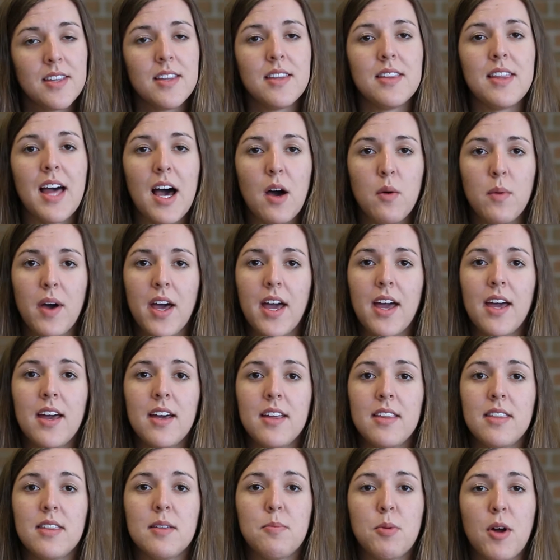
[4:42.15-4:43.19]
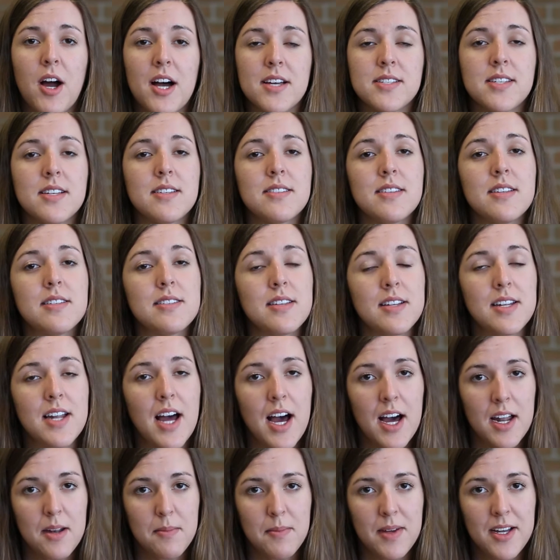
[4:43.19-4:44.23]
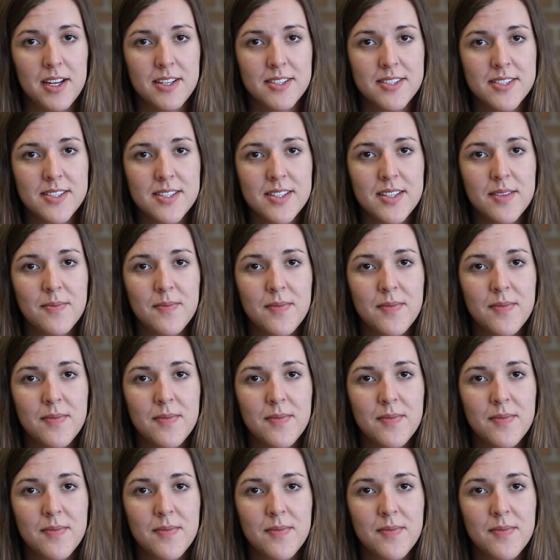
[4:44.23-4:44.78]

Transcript: That way, the process is anonymous.